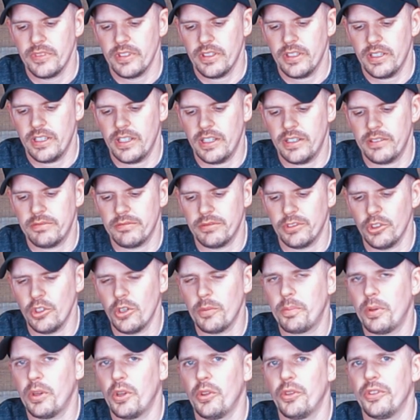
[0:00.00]

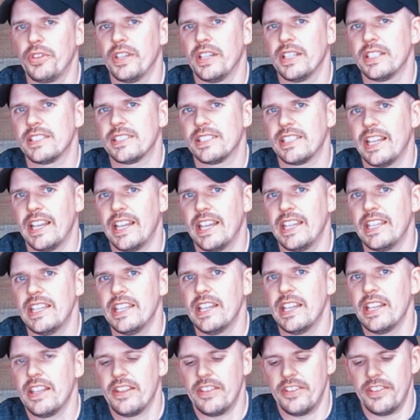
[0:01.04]
Leupold does say
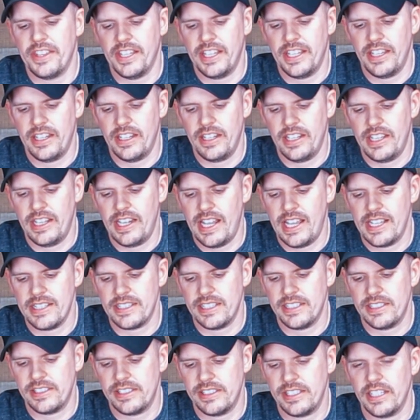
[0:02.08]
that it has
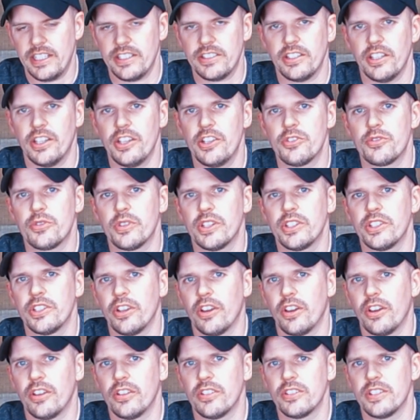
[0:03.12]
a
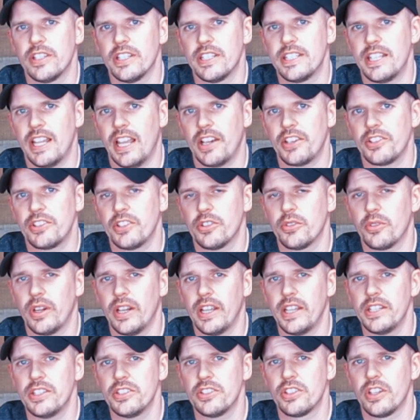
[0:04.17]
600-yard detection
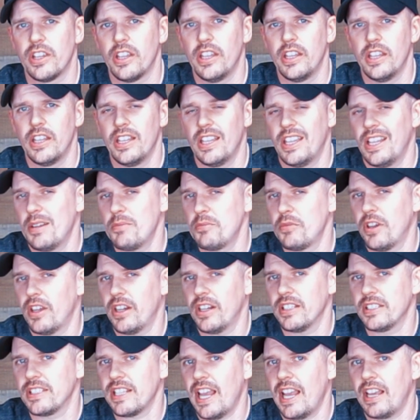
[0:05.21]
range. I'm not
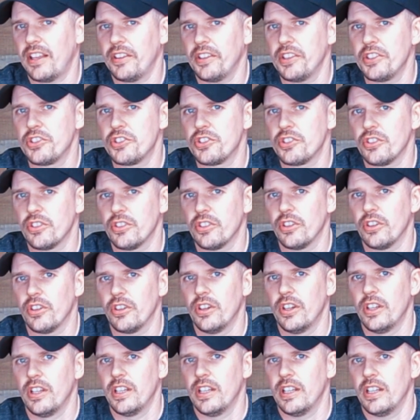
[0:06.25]
exactly sure
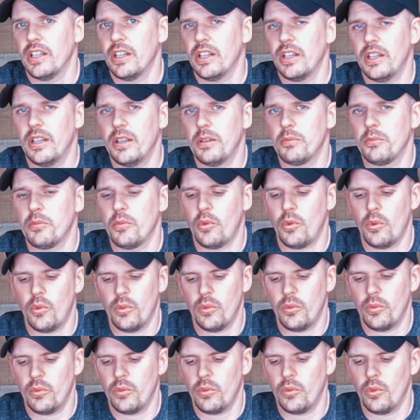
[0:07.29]

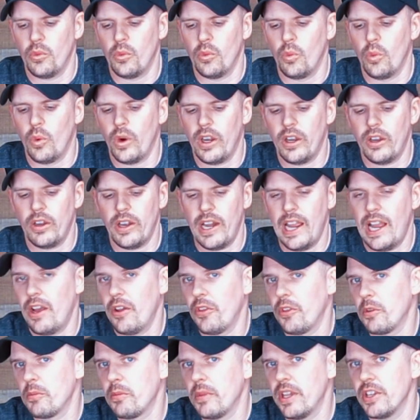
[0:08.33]

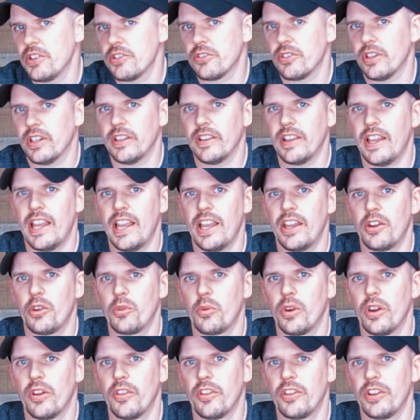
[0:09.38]
how they're measuring that or
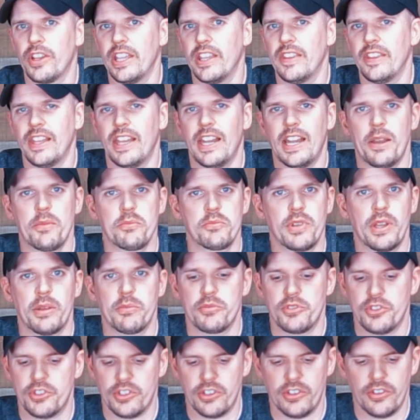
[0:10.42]
where they're getting that. I'm
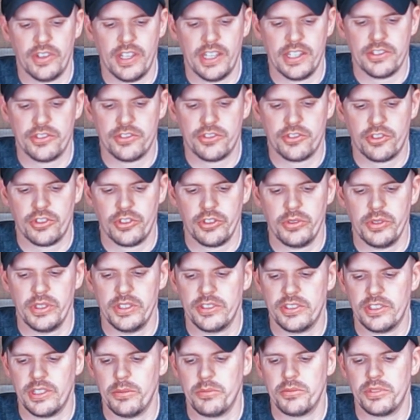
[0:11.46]
sure that's true in
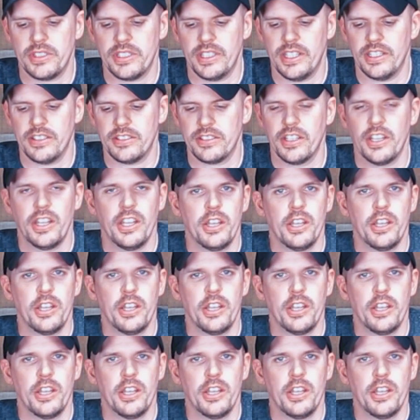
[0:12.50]
some sense,